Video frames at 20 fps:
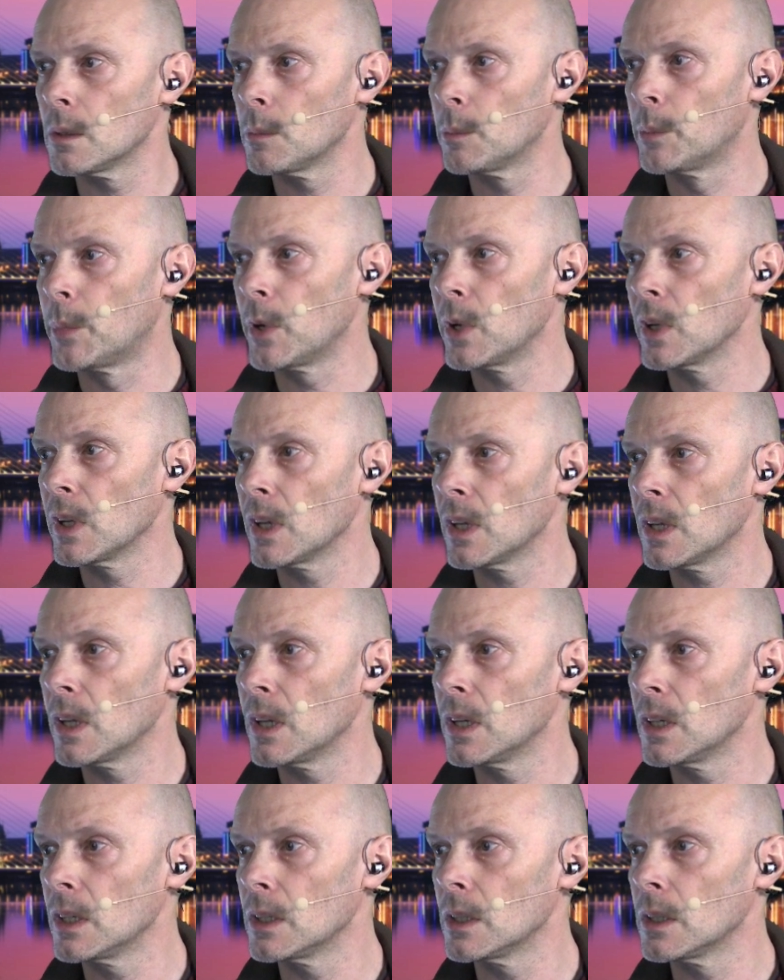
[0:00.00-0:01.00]
bring
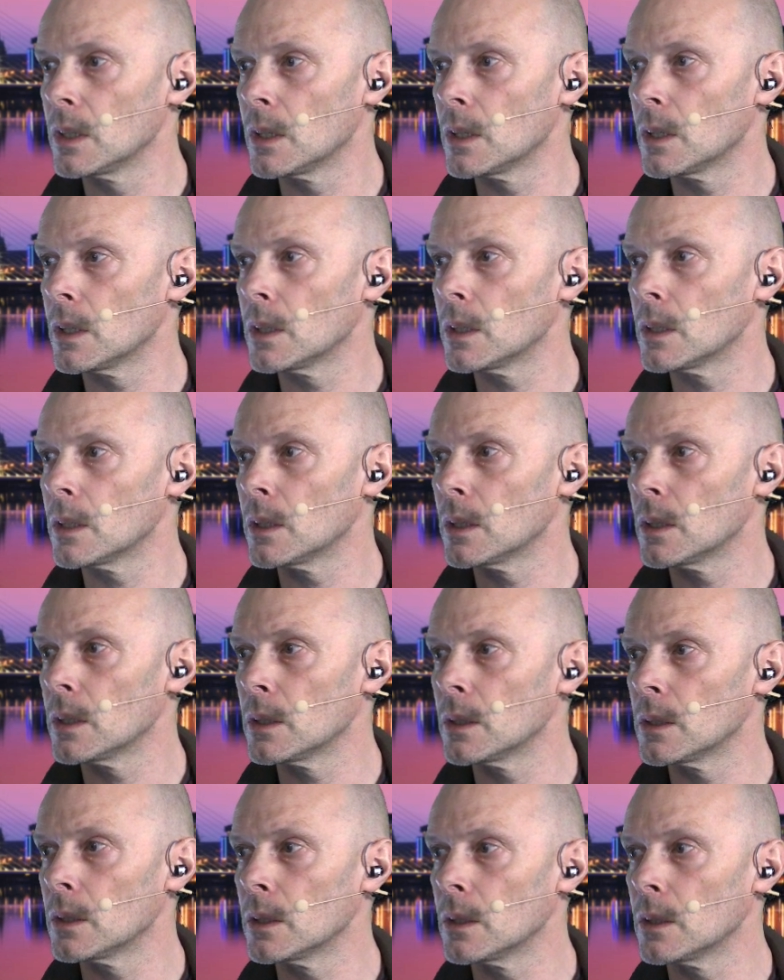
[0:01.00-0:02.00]
in
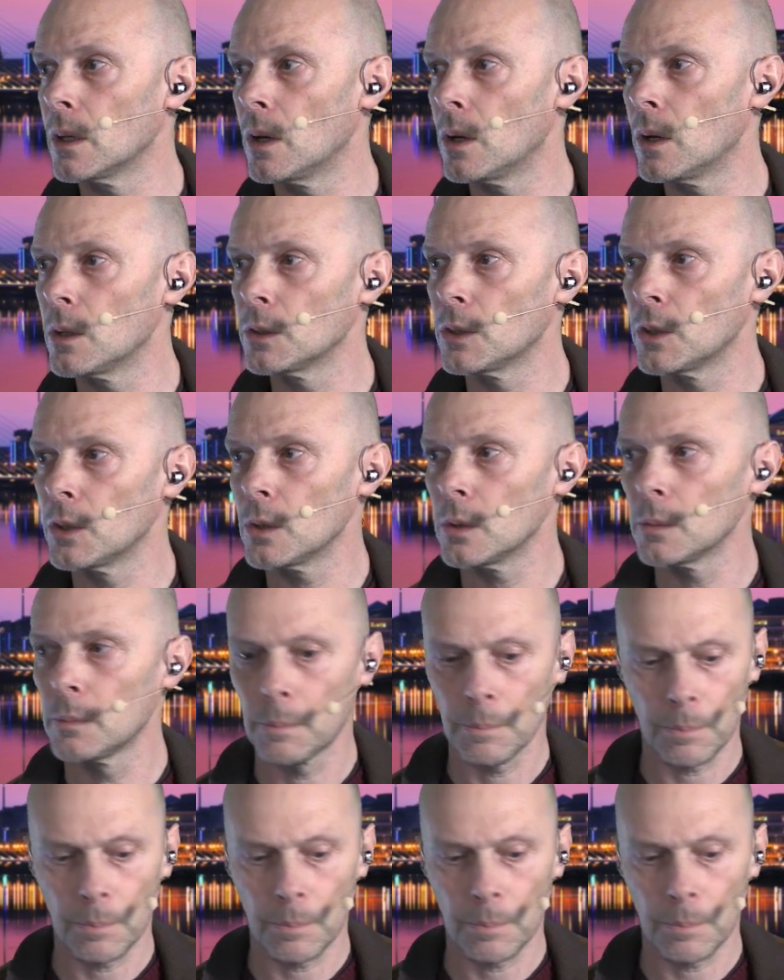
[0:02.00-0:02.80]
audio.